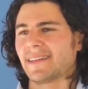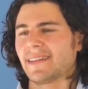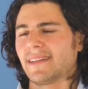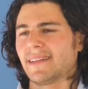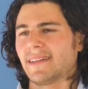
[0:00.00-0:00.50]

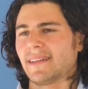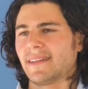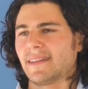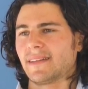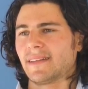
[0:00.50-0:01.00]

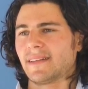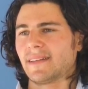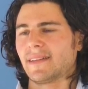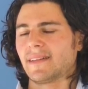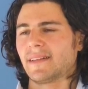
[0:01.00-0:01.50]

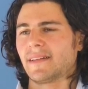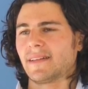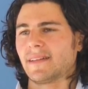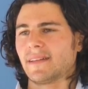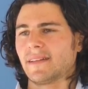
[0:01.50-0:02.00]

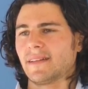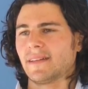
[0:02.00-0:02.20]
Nothing is said.